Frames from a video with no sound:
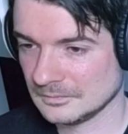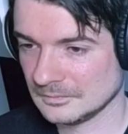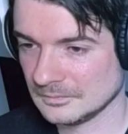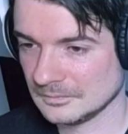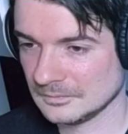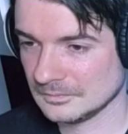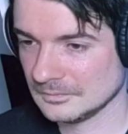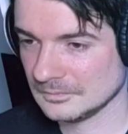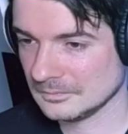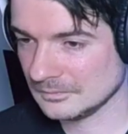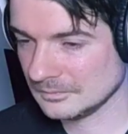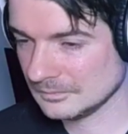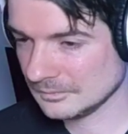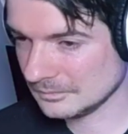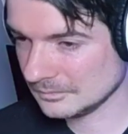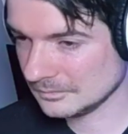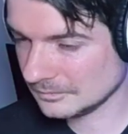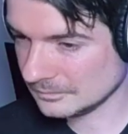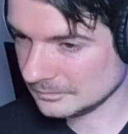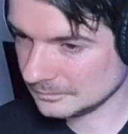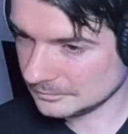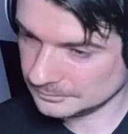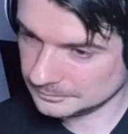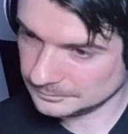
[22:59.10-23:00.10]
Even though
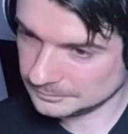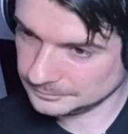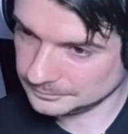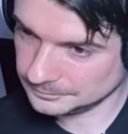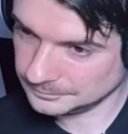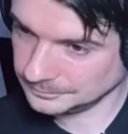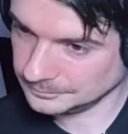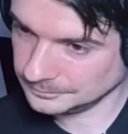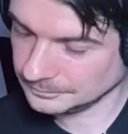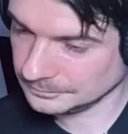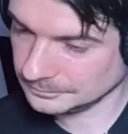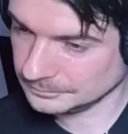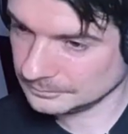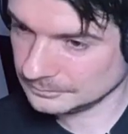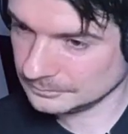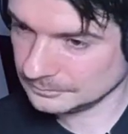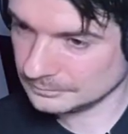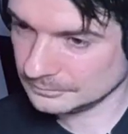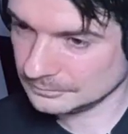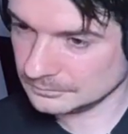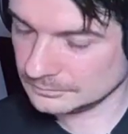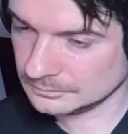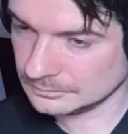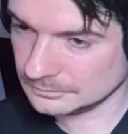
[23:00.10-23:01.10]
she sometimes
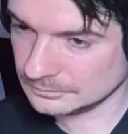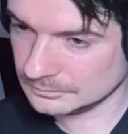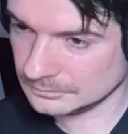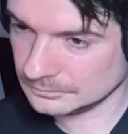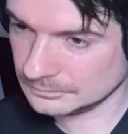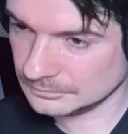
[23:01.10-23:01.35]
talks about her